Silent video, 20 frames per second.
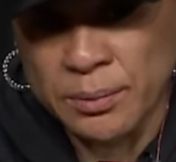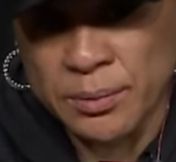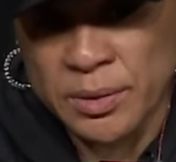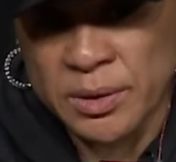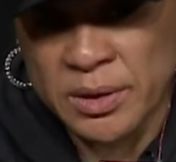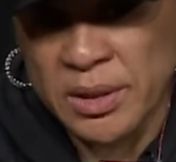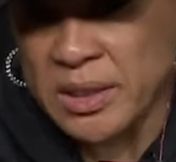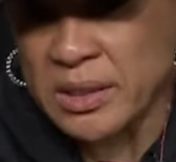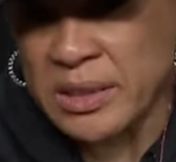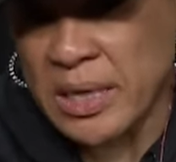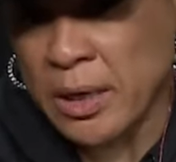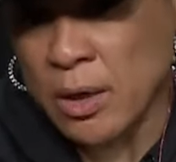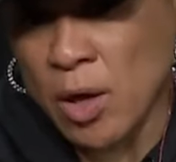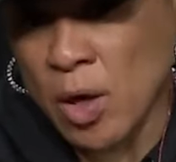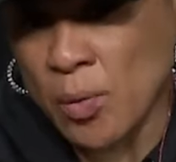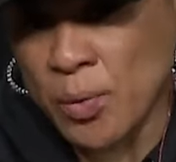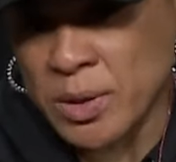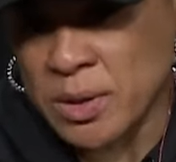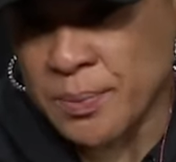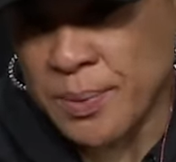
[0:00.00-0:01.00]
She's not
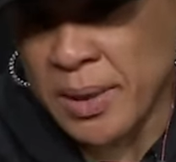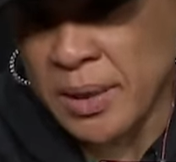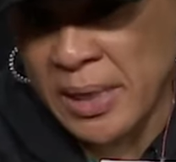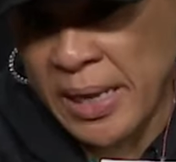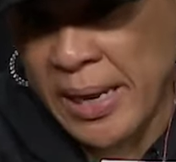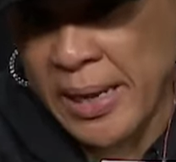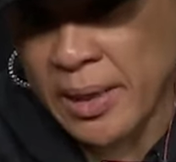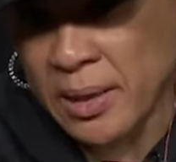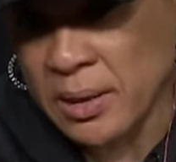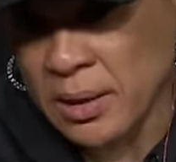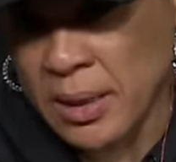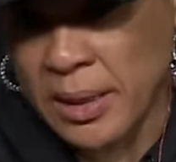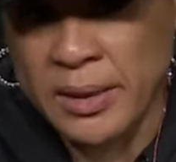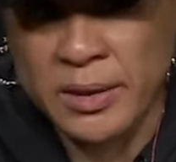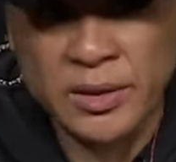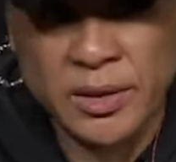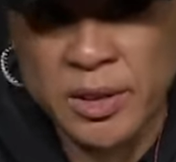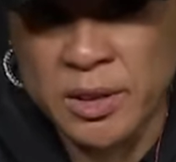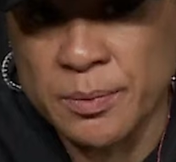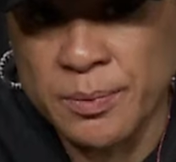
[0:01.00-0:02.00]
always been that.
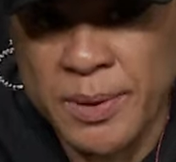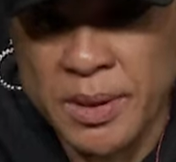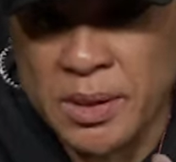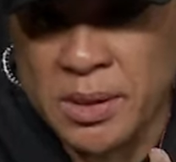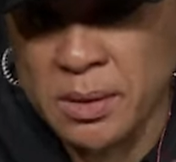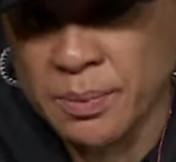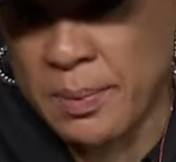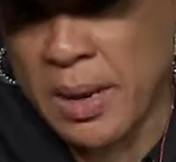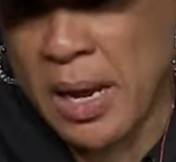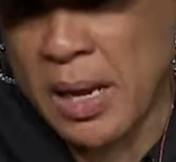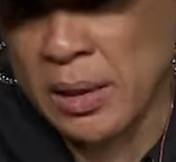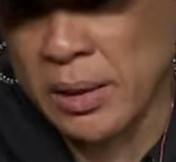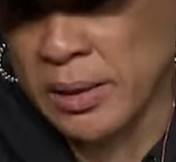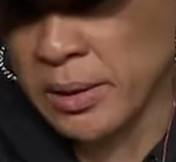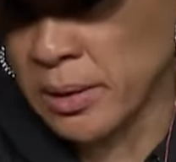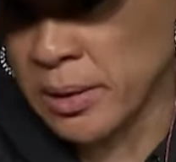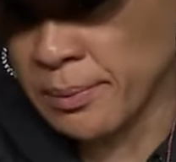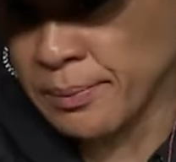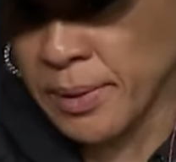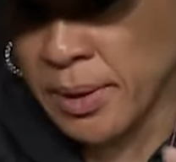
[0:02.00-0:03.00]
Like, she's been
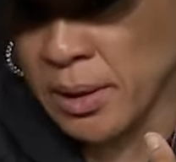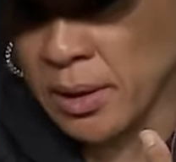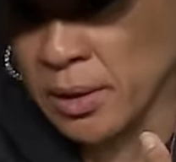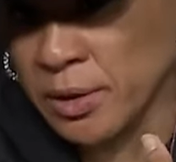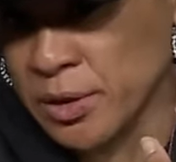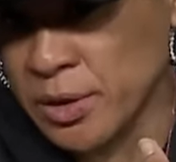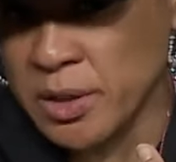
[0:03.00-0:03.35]
smiling, Camilla.